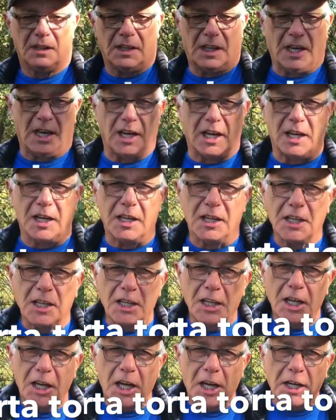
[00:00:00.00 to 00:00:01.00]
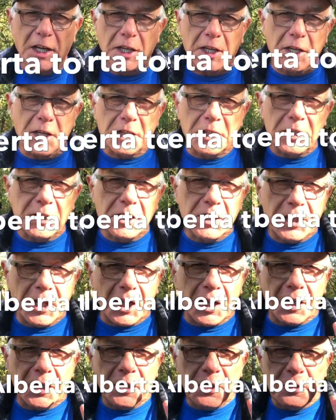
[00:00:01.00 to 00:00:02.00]
Okay, I'm gonna
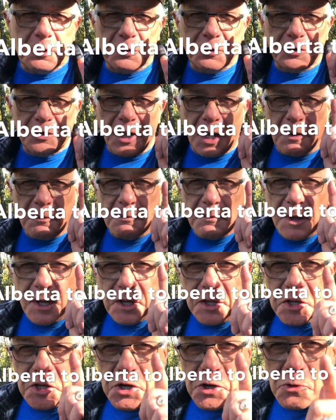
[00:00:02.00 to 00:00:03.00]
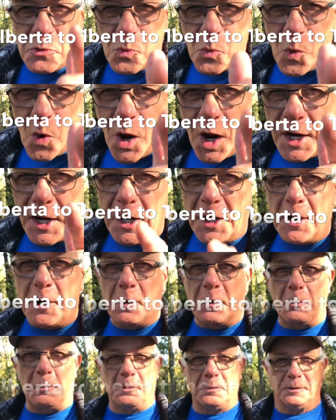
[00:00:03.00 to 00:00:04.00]
tell you something that you wanna
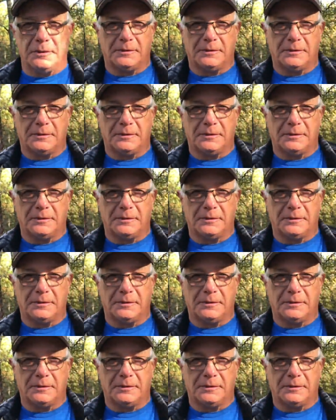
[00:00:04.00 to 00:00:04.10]
know.